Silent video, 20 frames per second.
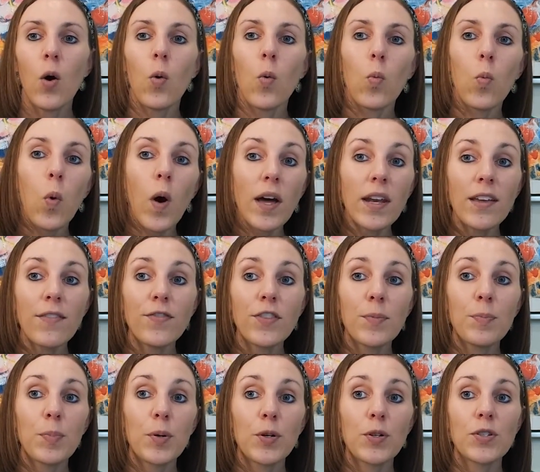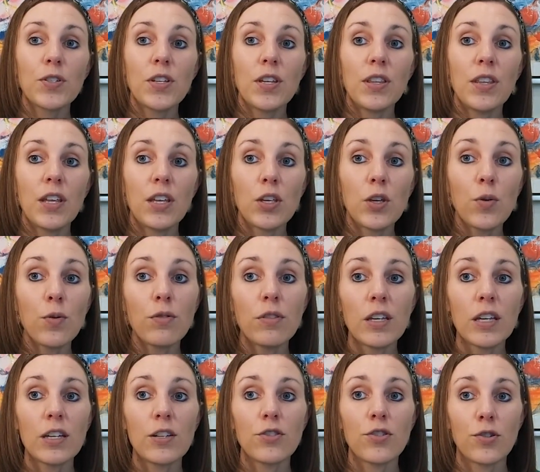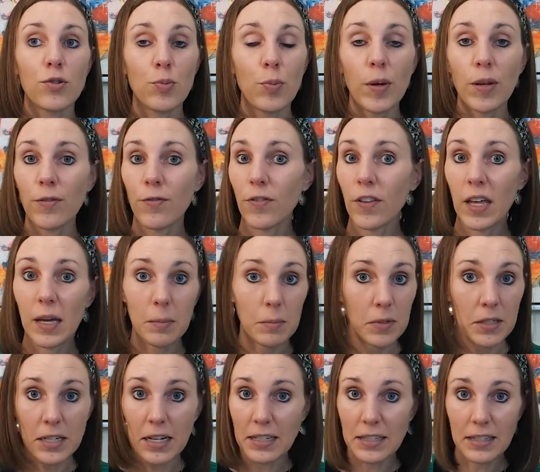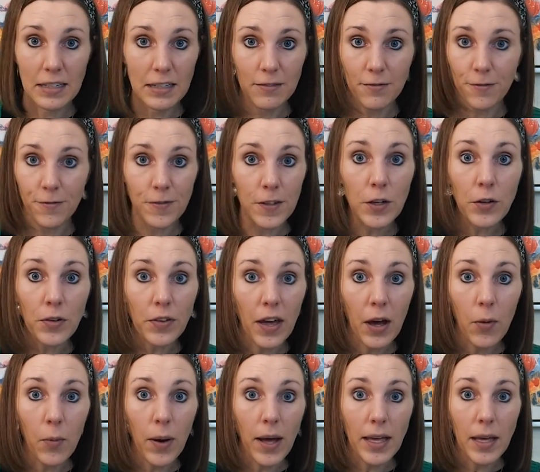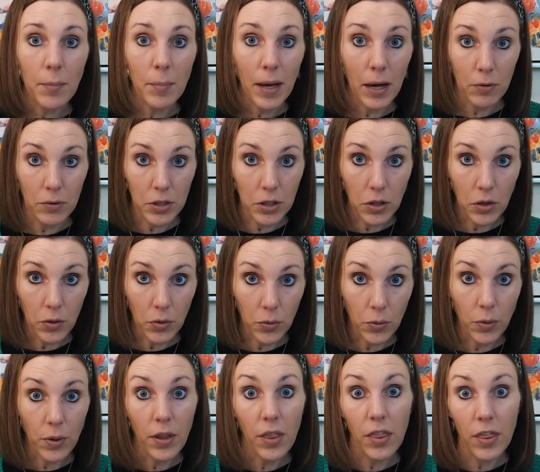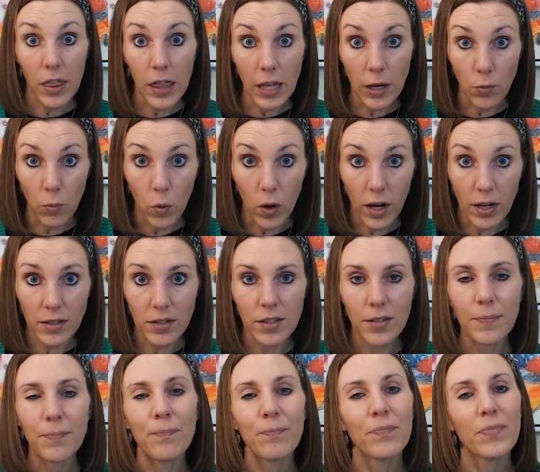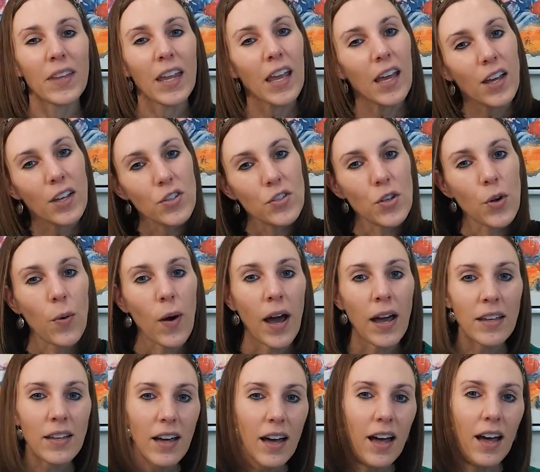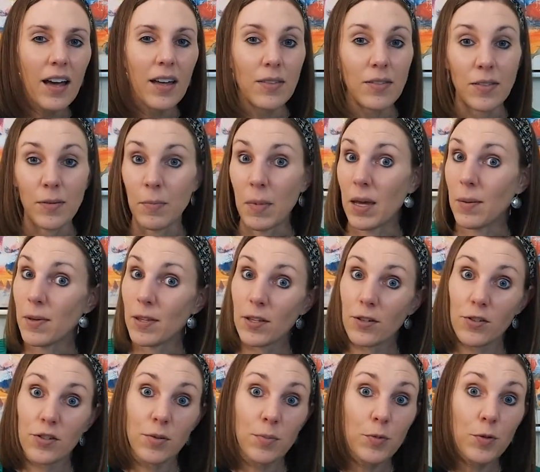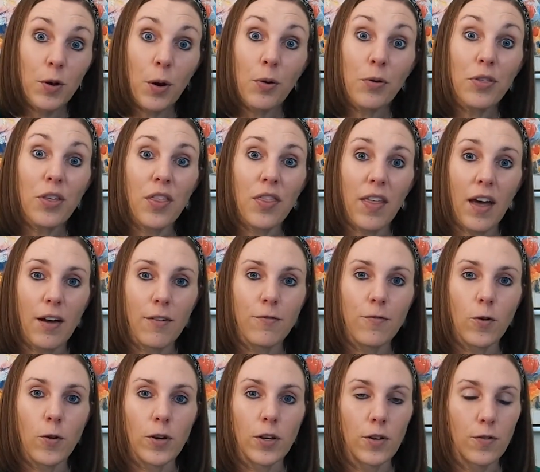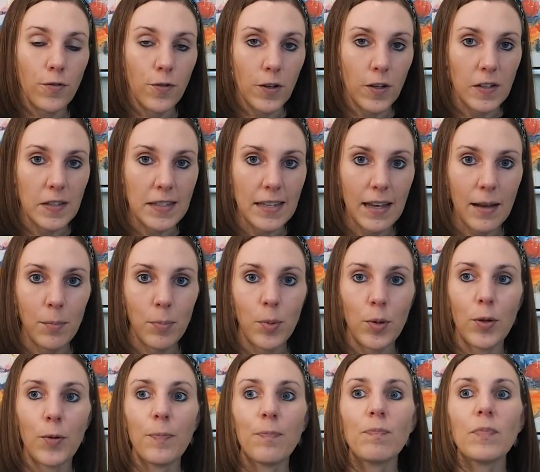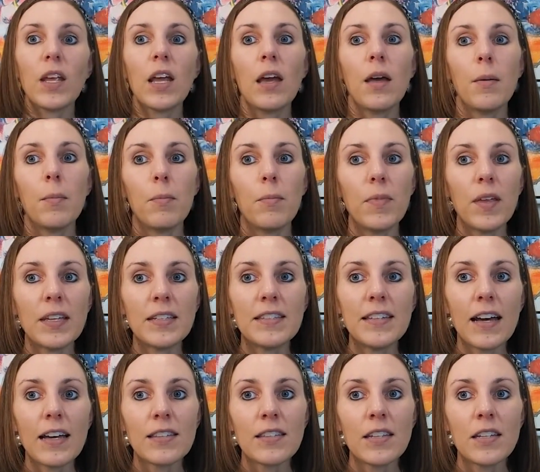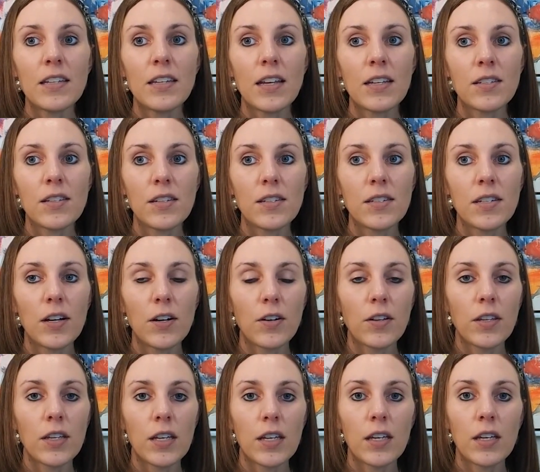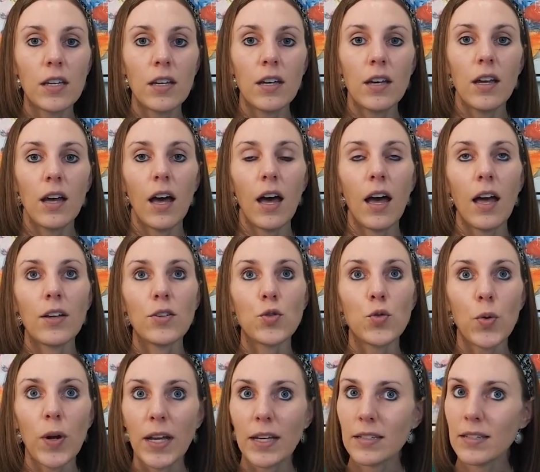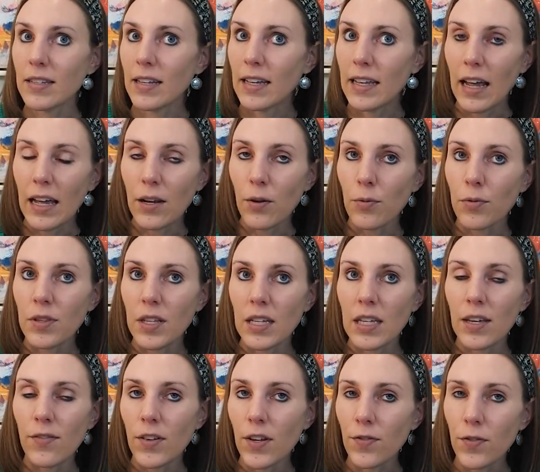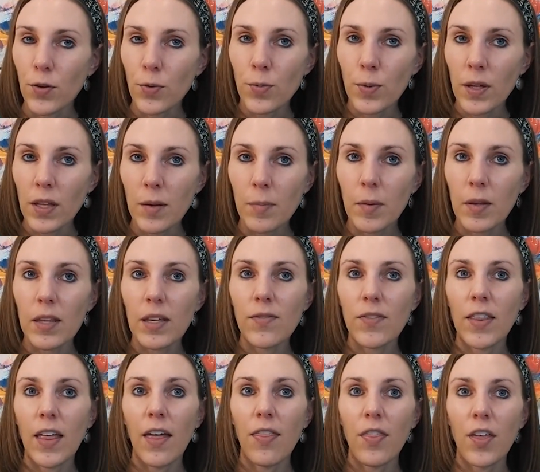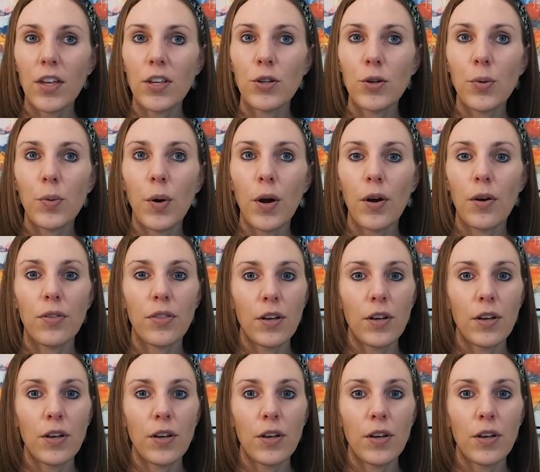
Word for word: What if the person that you think is your twin flame doesn't feel that way about you? Then what? So I, I maybe there's some growth in that for you, for example. It doesn't necessarily uh, translate i don't think even if you really believe in that that you are